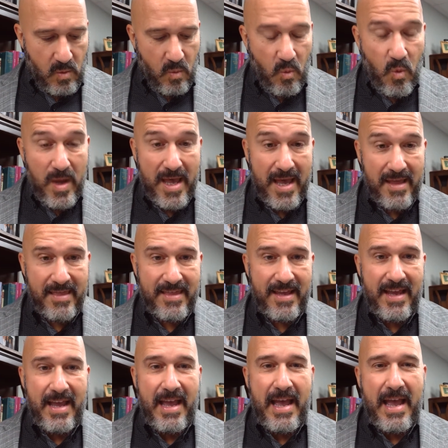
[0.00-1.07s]
with
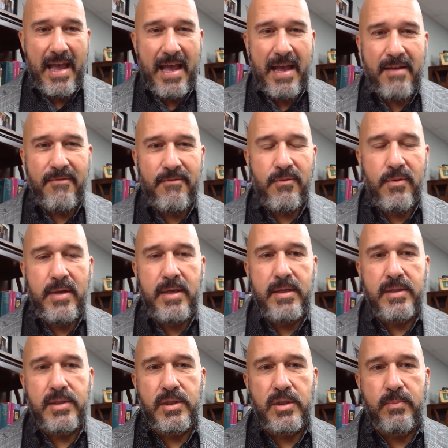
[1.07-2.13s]

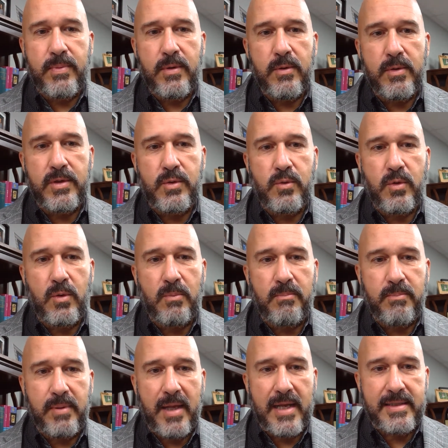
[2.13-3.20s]
every spiritual
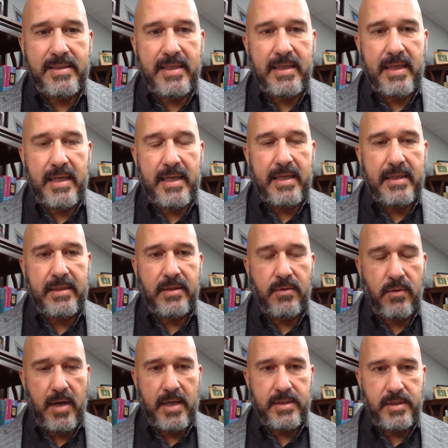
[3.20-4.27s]
blessing in
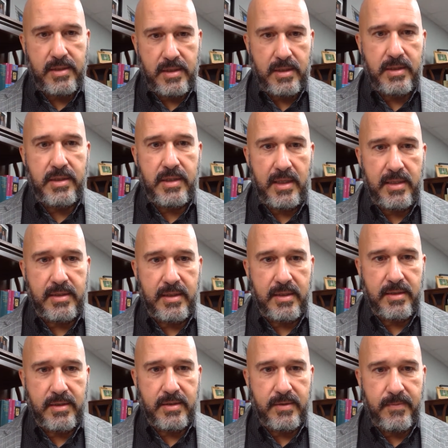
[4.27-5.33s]
Christ
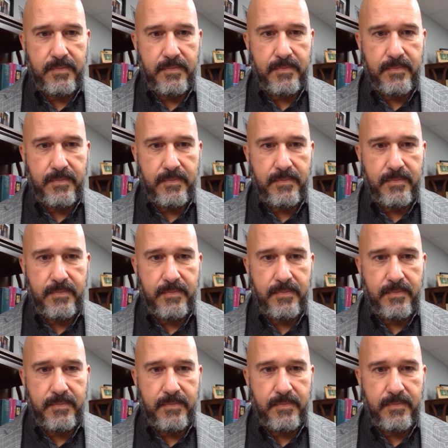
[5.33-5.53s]
Jesus.